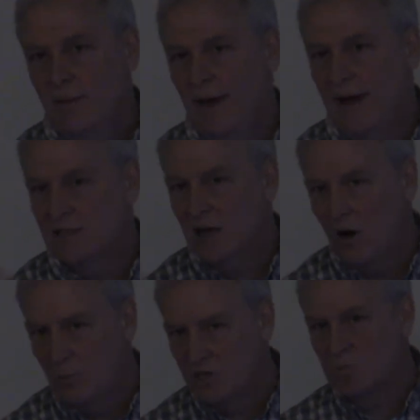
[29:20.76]
that's
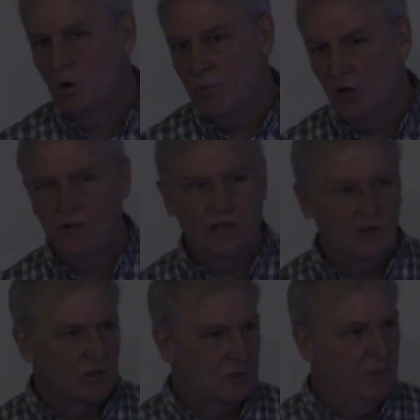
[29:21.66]
how much more melting
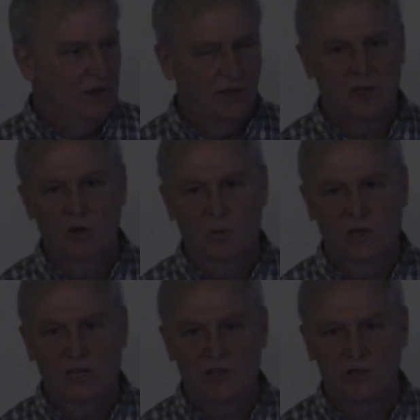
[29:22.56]
there has been than
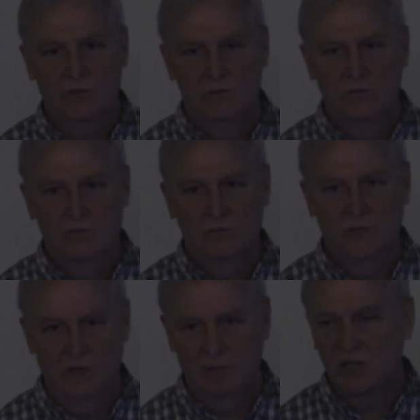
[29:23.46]
accumulation,
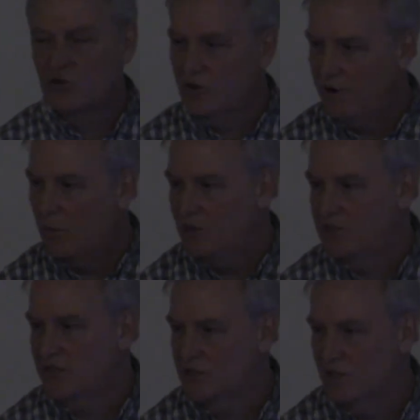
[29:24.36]
and a measure of how
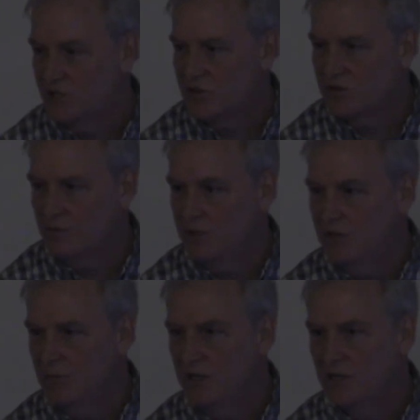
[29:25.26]
much these glaciers have been
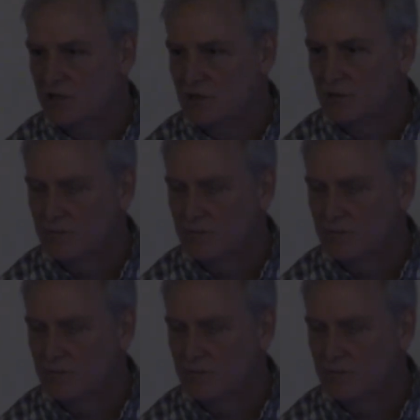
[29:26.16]
diminished.